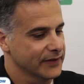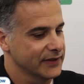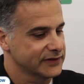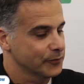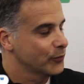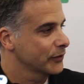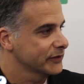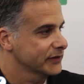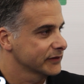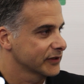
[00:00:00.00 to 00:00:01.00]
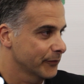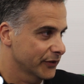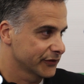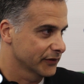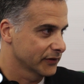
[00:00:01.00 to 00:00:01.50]
these important
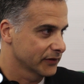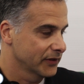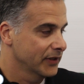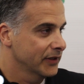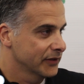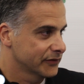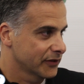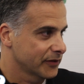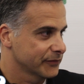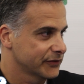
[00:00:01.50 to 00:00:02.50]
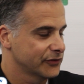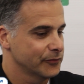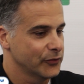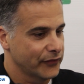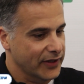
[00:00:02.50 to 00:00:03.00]
commercial terms to
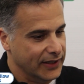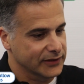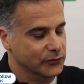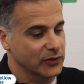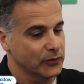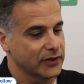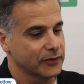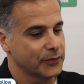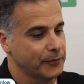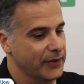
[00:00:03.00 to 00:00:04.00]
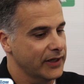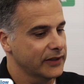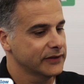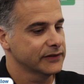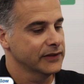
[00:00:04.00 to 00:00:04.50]
move ahead. We were
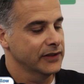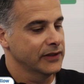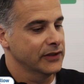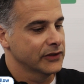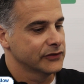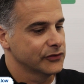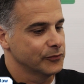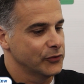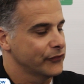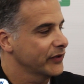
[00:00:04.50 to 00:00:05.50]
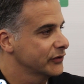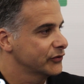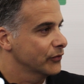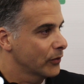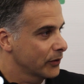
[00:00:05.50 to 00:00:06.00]
prepared to move
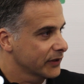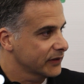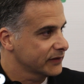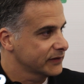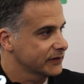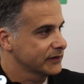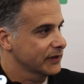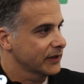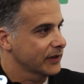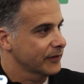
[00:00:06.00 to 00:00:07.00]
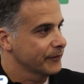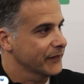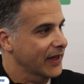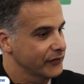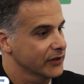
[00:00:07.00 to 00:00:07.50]
into August,
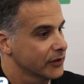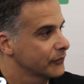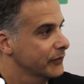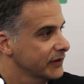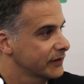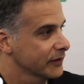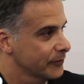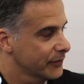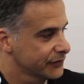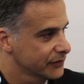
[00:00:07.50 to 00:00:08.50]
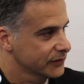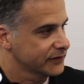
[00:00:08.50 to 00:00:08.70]
having agreed the commercial